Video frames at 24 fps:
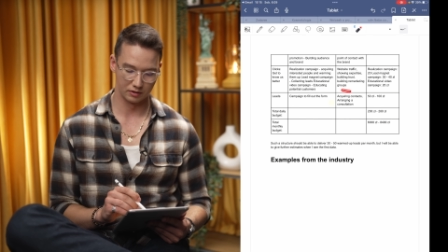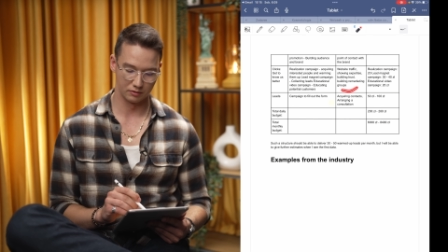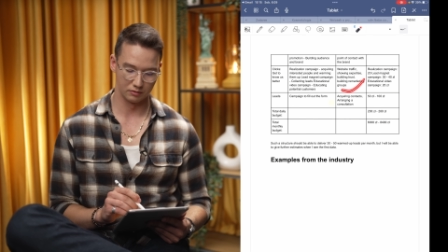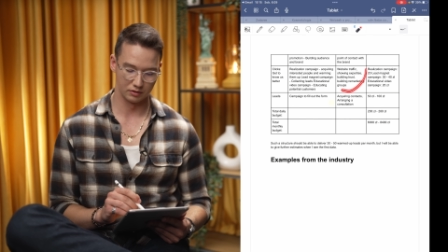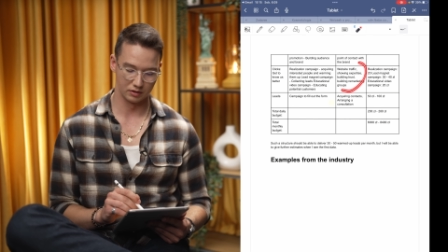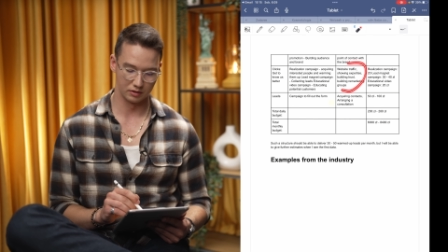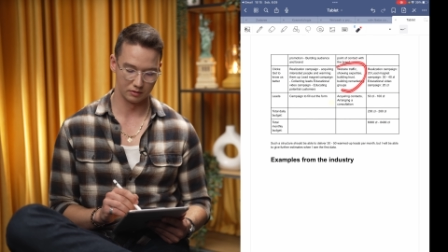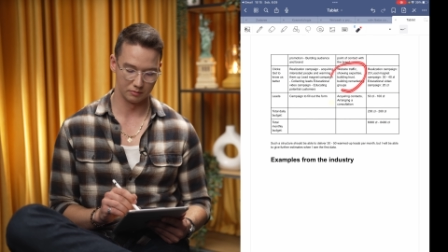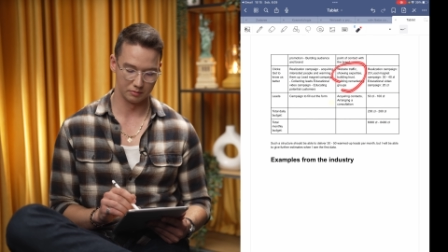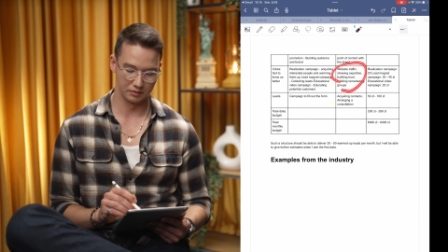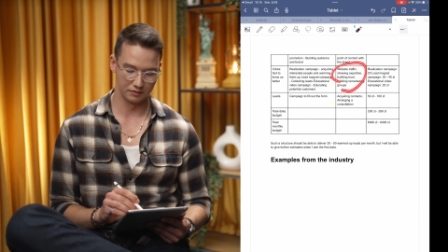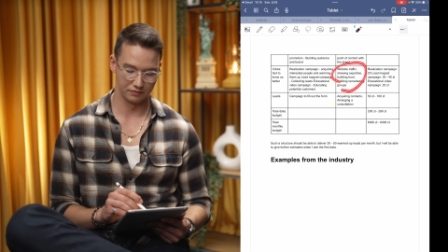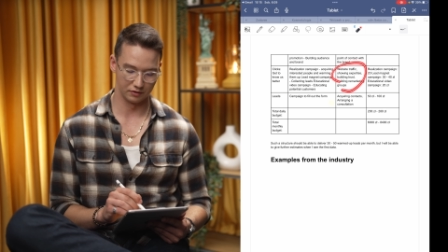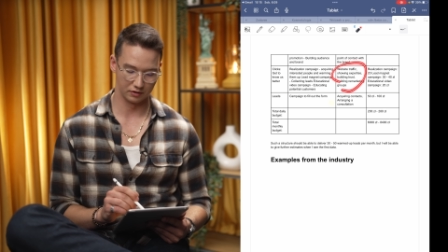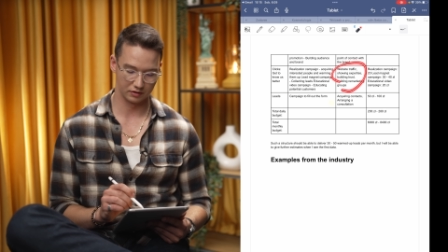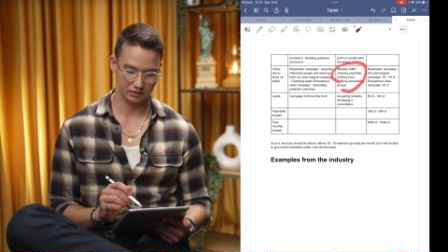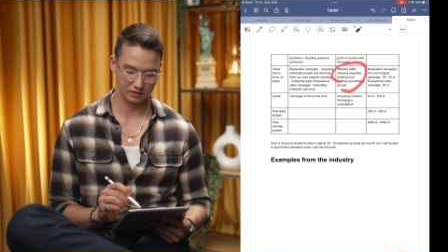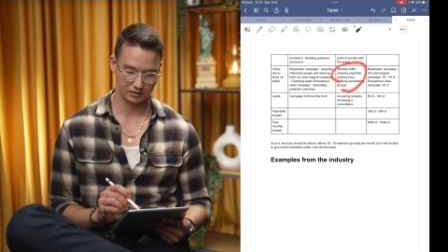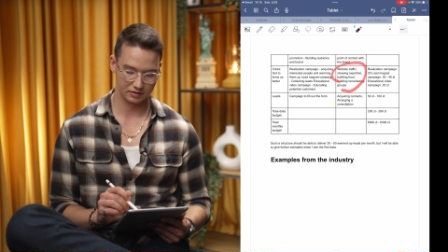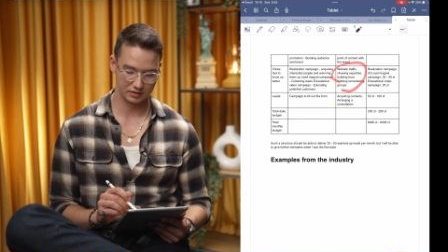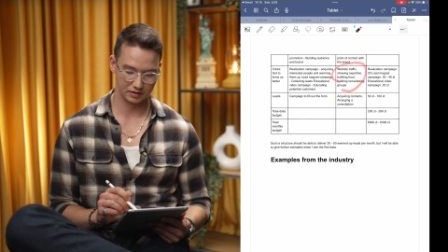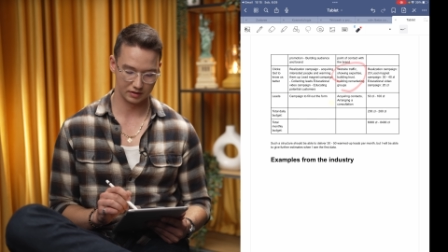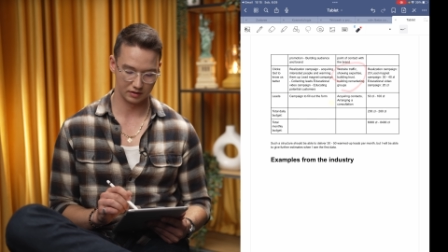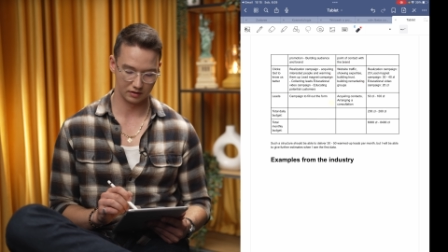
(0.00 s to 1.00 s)
we'll be
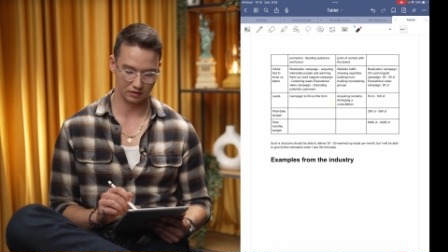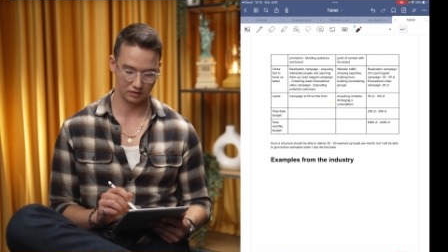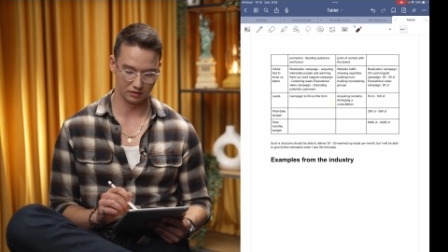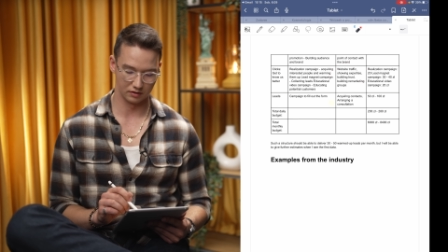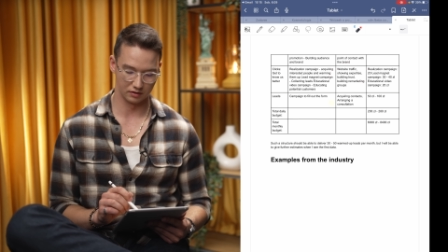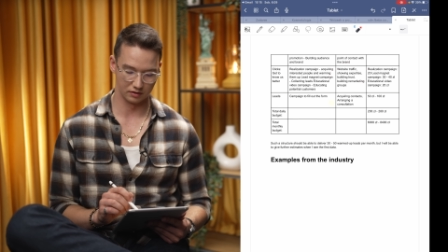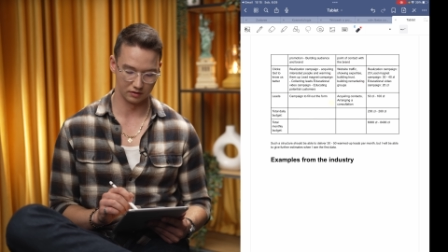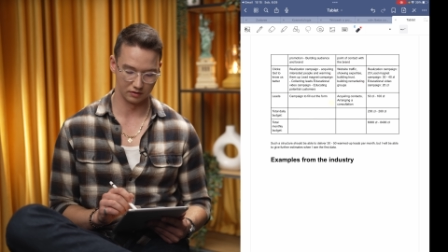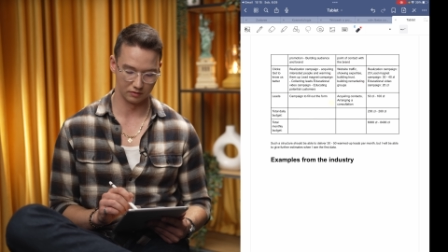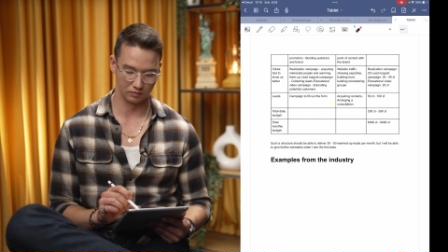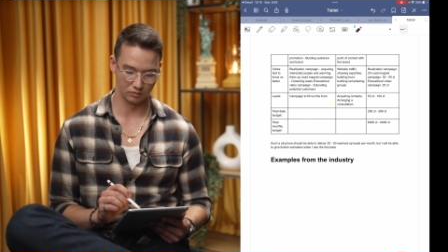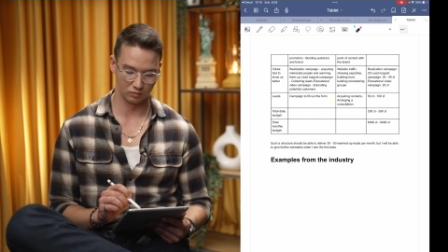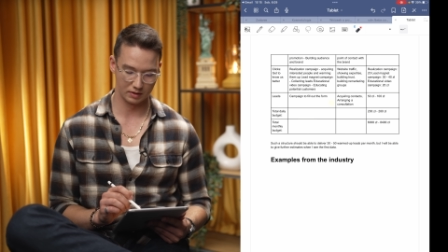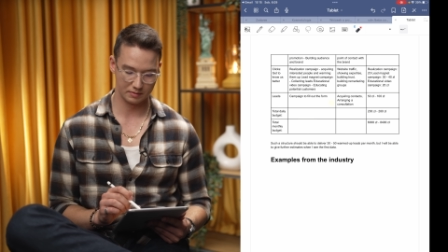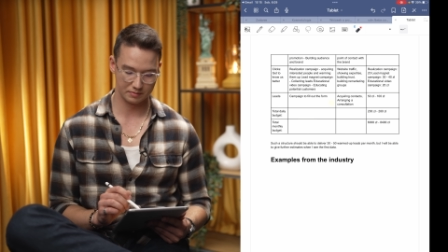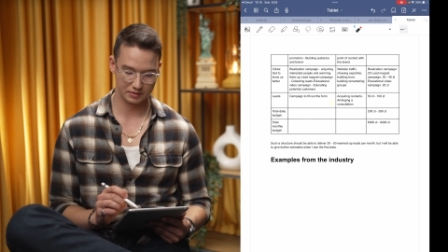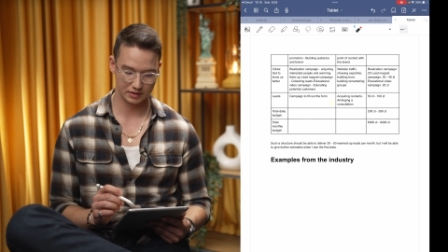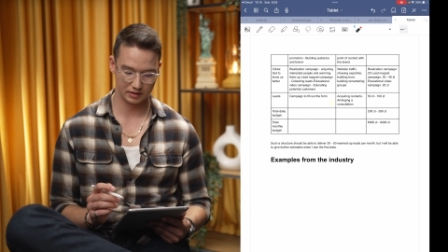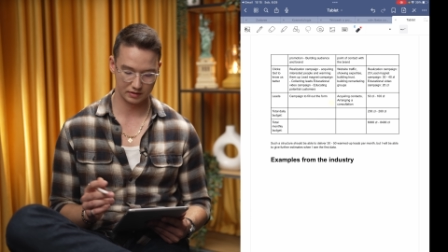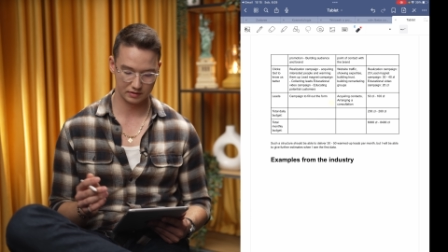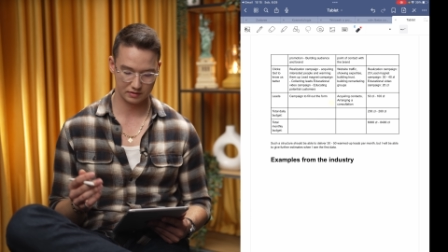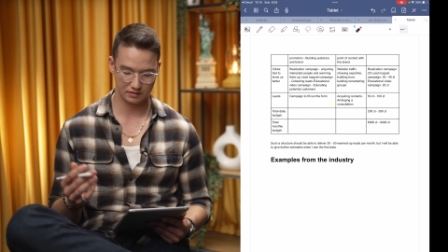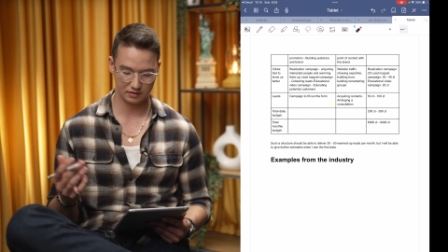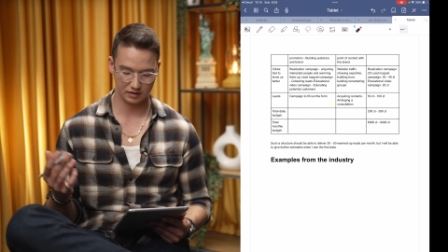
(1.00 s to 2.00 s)
focusing on
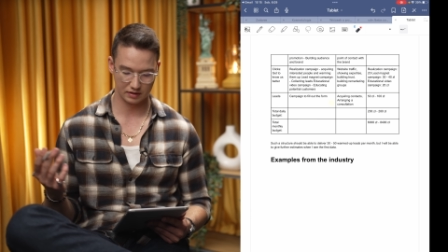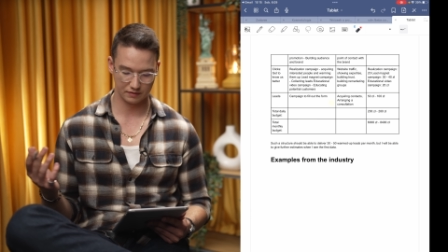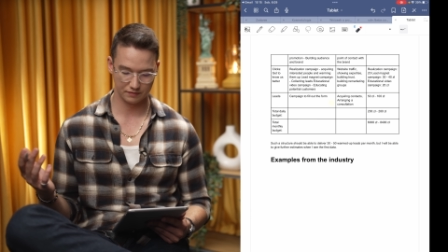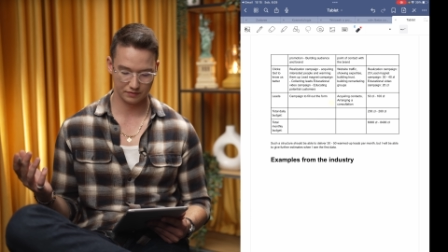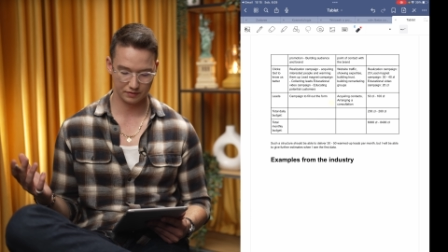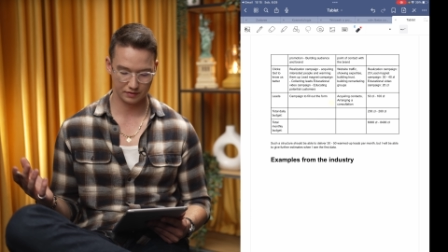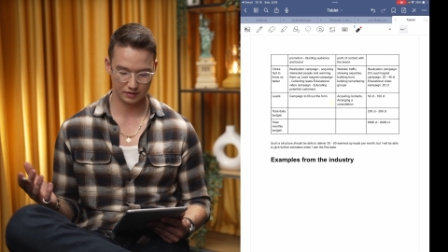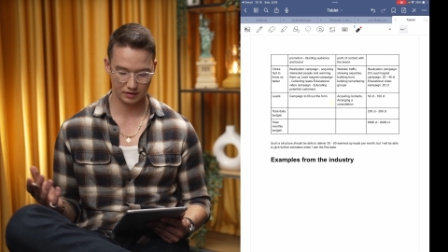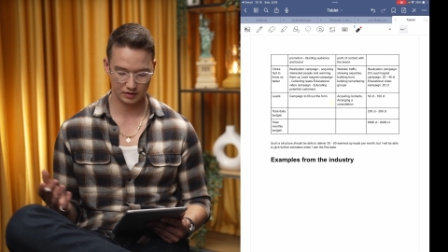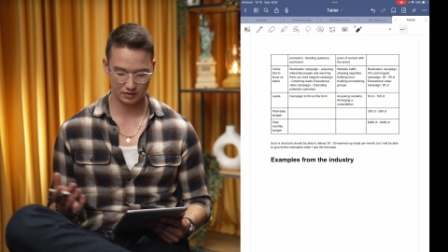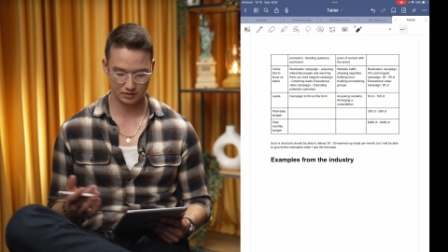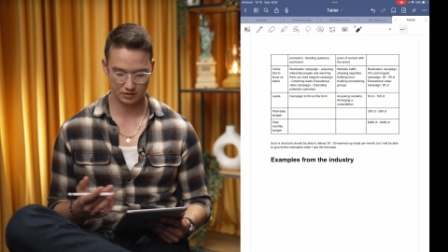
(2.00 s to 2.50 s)
website traffic,